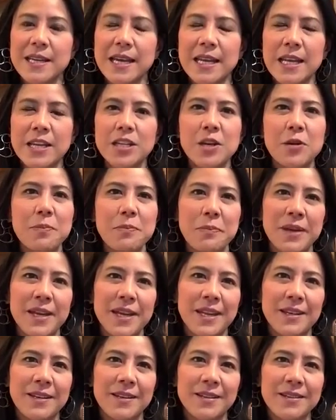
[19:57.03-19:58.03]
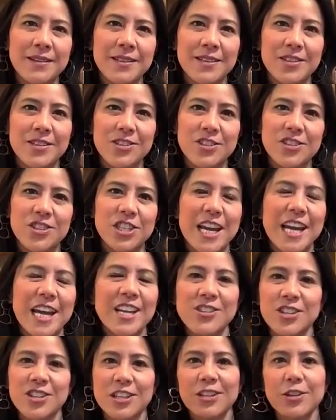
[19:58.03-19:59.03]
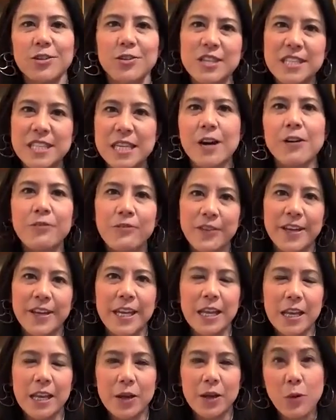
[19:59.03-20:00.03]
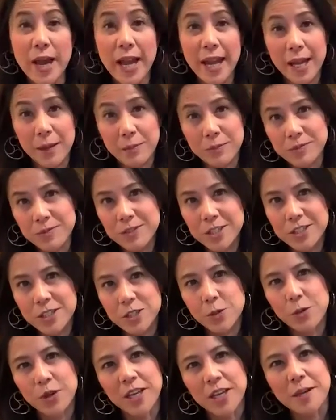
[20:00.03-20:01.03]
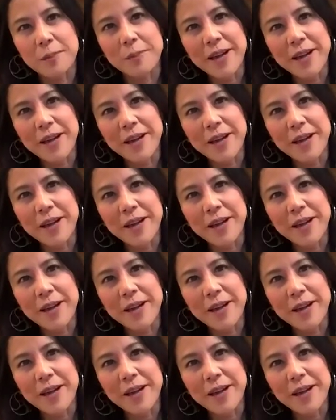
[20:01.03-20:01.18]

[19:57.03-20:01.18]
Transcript: And I don't mean changing yourself in any way. I'm just talking